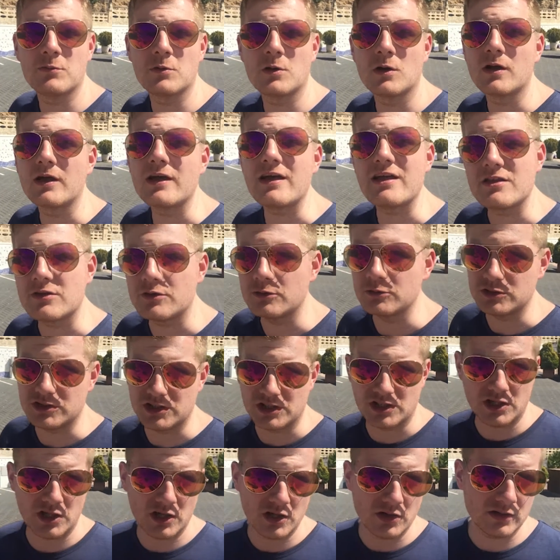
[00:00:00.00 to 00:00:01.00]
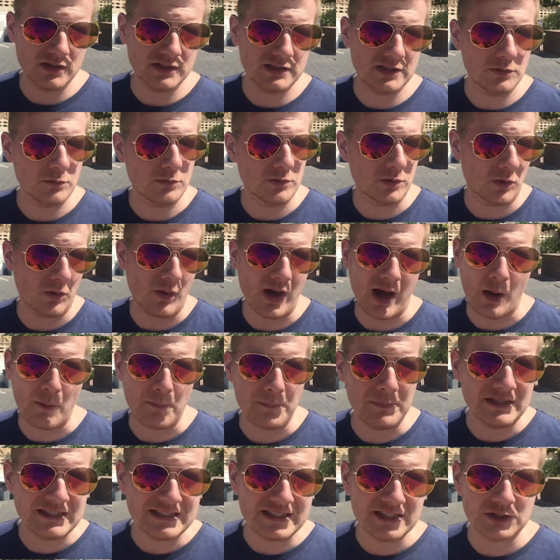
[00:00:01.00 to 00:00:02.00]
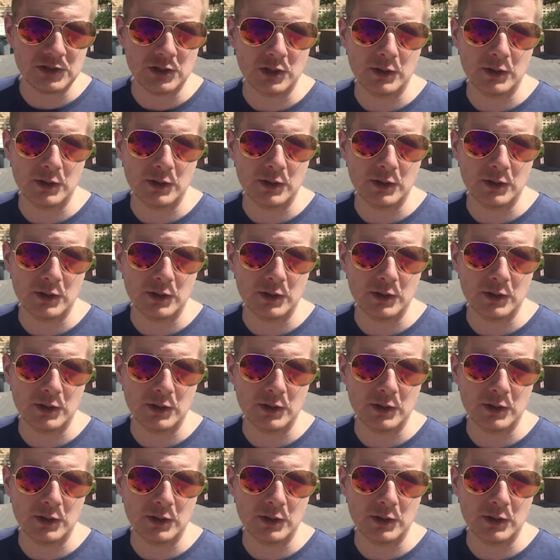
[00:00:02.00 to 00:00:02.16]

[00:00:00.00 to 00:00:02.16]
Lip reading: We've got to get through security. We don't know how busy it's